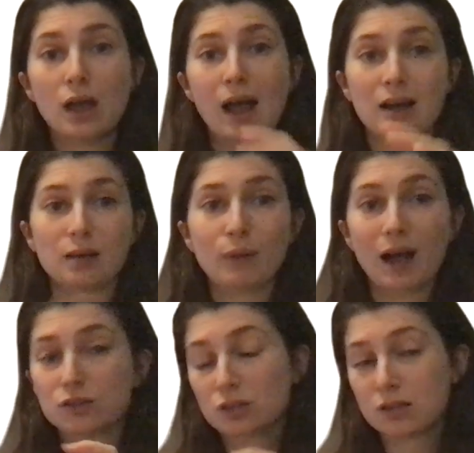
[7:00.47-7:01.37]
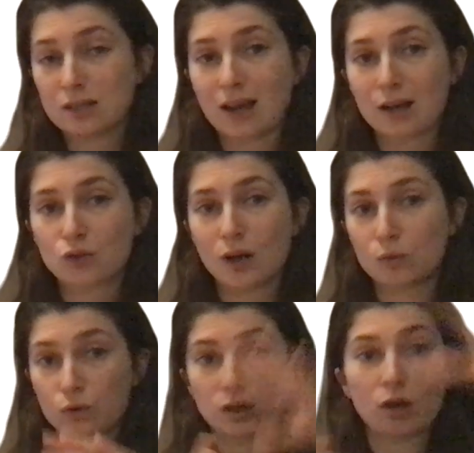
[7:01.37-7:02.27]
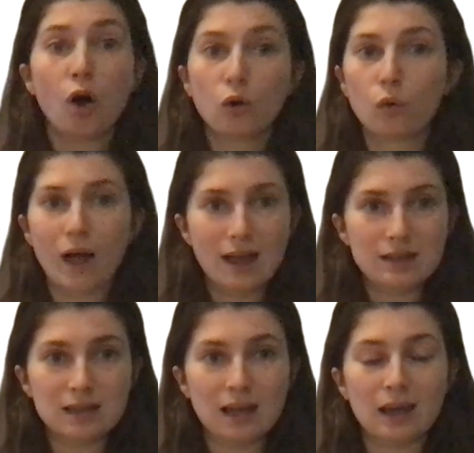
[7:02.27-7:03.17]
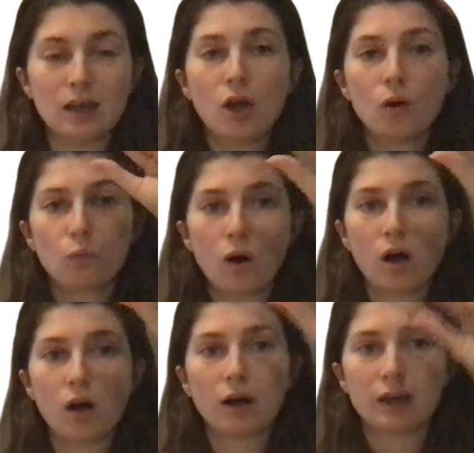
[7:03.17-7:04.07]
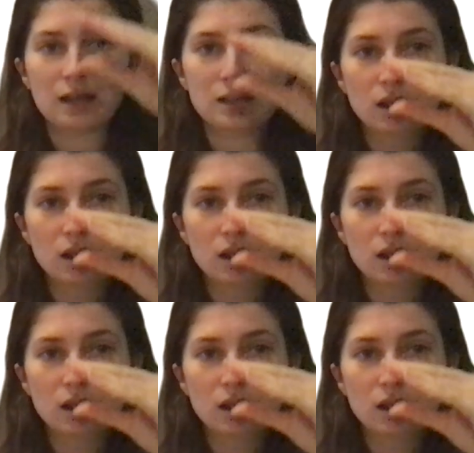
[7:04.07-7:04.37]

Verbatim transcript: and imagine this extract was a whole essay what are his